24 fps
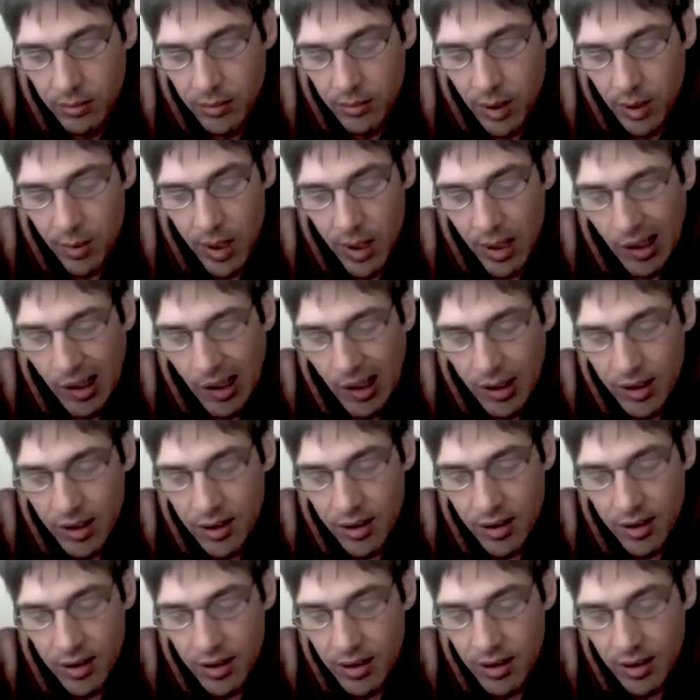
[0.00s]
Americans
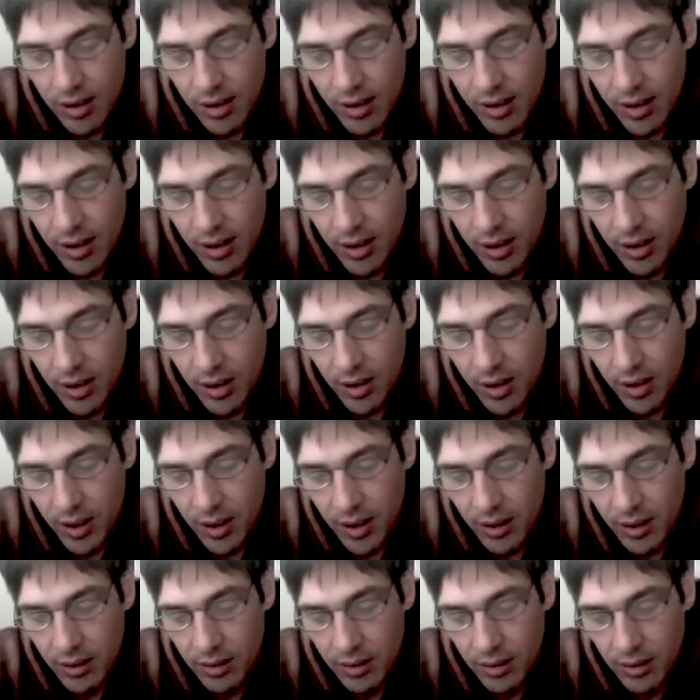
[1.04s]
are still here going,
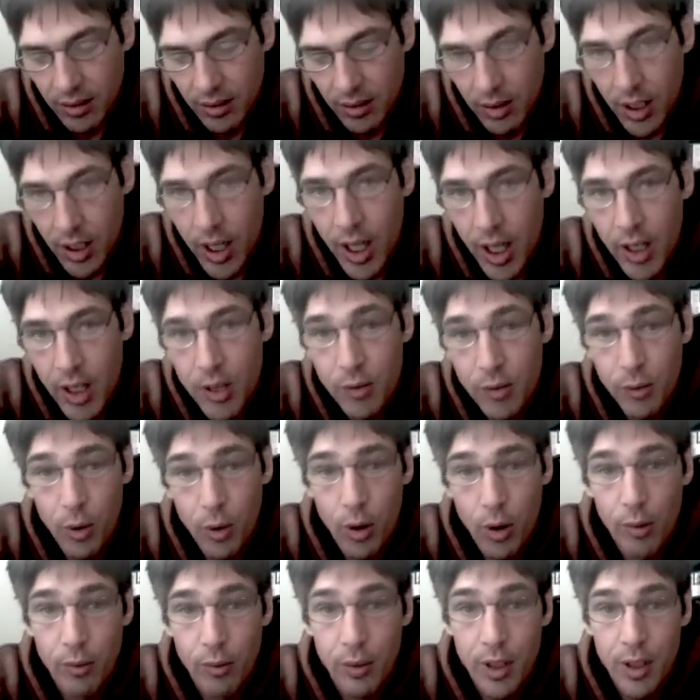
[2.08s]
they hate us for
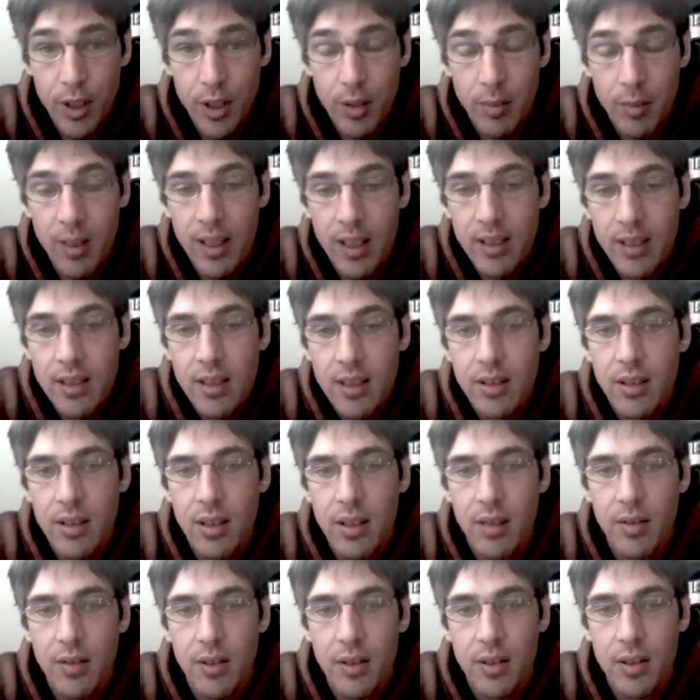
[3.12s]
our freedom. That's their
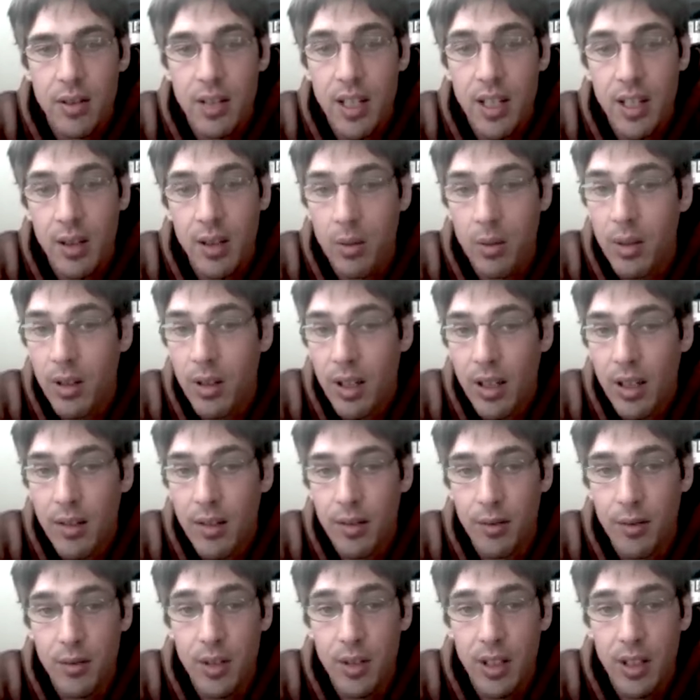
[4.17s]
self understanding. We're kind of
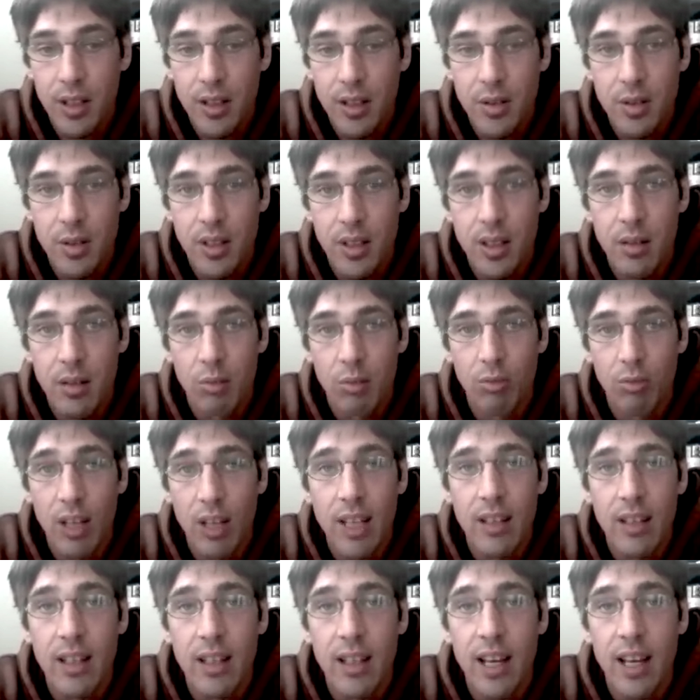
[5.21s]
a free country. They don't
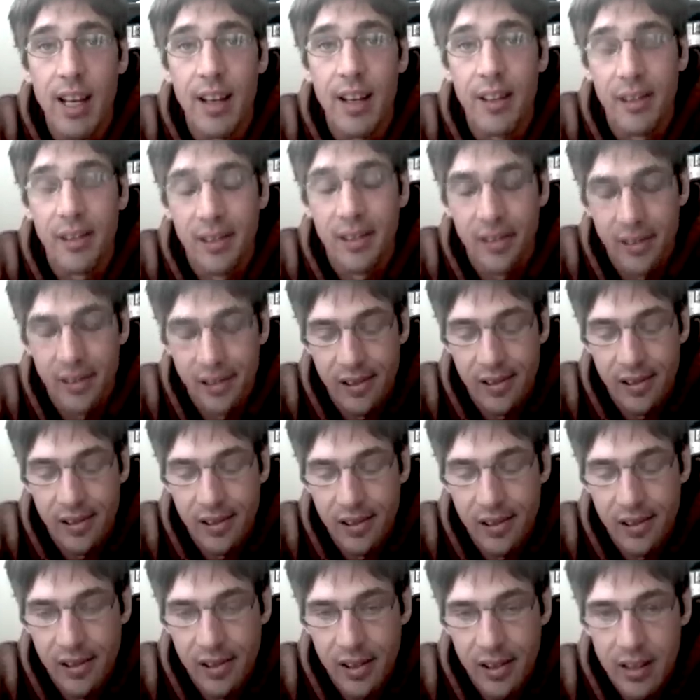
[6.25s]
like that.
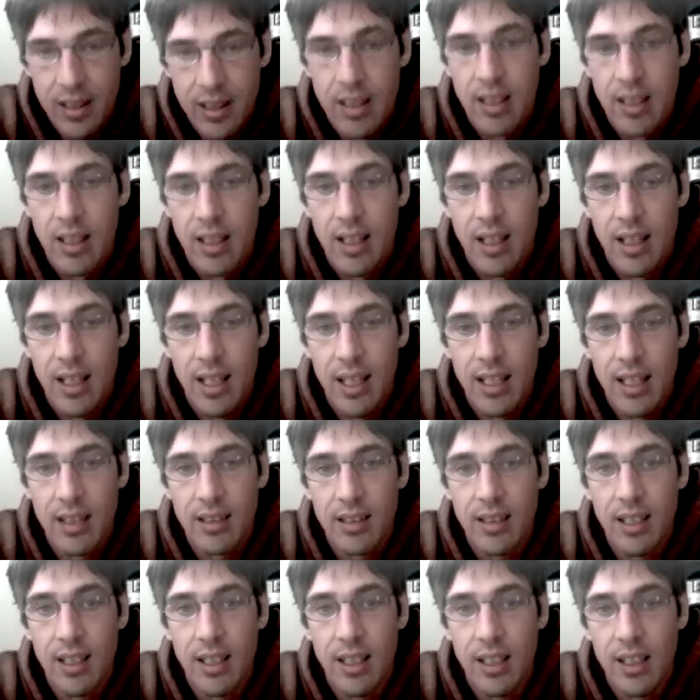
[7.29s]
And
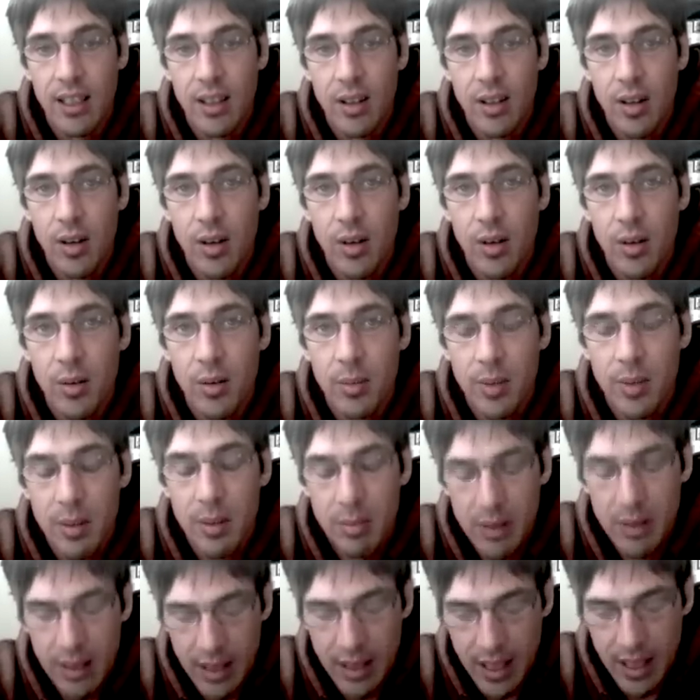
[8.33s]
it's like, no, the
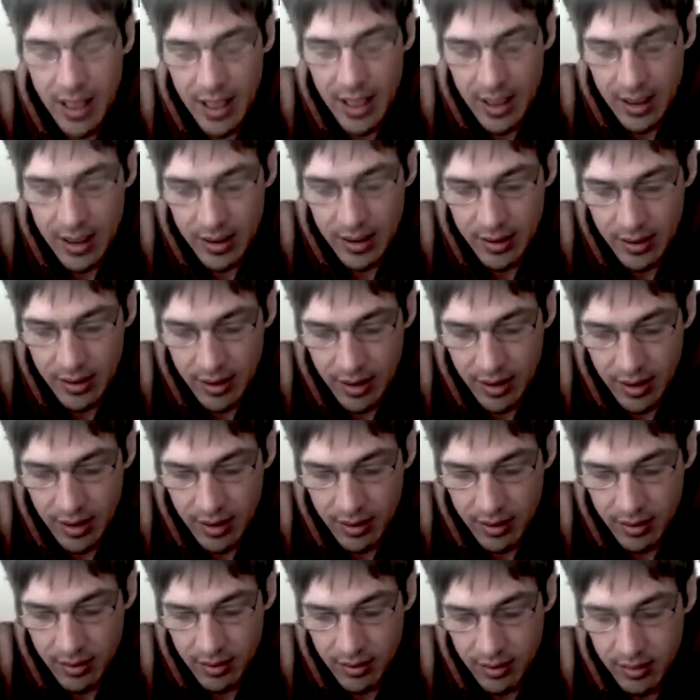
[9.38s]
people that hate us, uh,
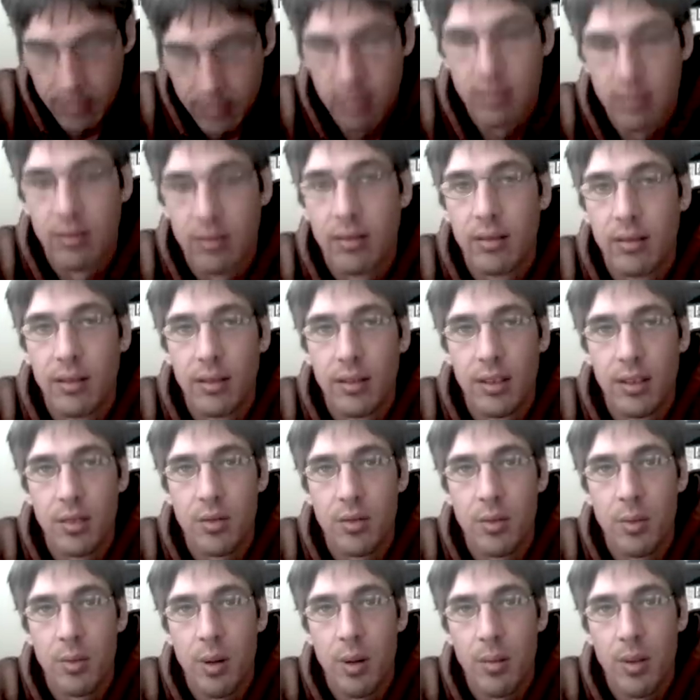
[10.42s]
just
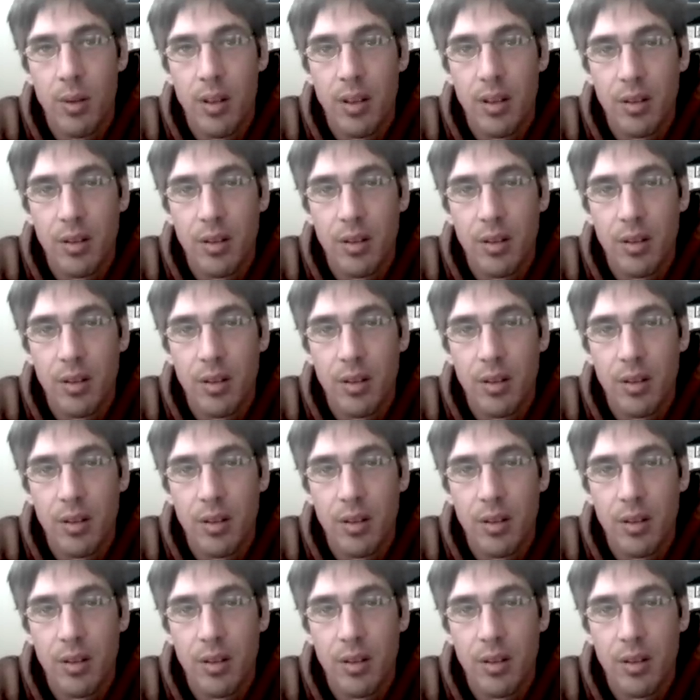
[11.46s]
remember the